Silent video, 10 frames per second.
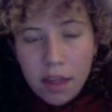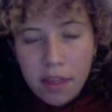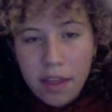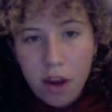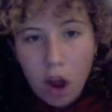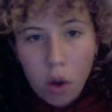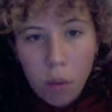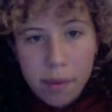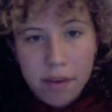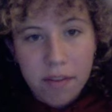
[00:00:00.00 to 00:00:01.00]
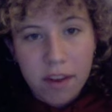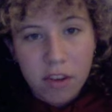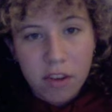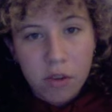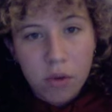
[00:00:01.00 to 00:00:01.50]
that not all women fit
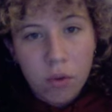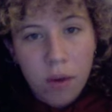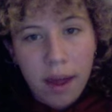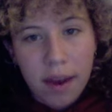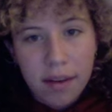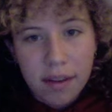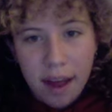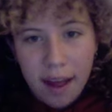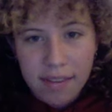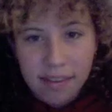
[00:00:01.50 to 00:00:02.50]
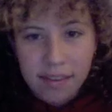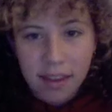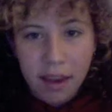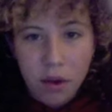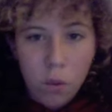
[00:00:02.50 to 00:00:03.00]
into, and it asks
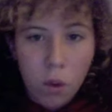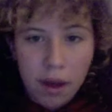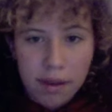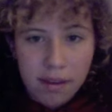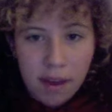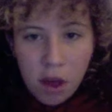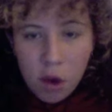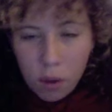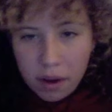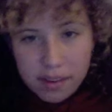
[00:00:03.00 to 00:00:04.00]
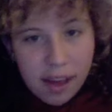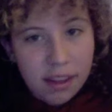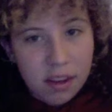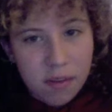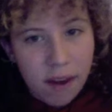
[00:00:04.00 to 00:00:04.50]
like what exactly
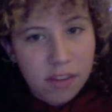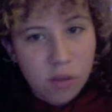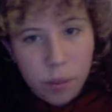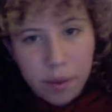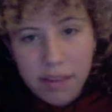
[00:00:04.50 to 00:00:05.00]
defines a woman.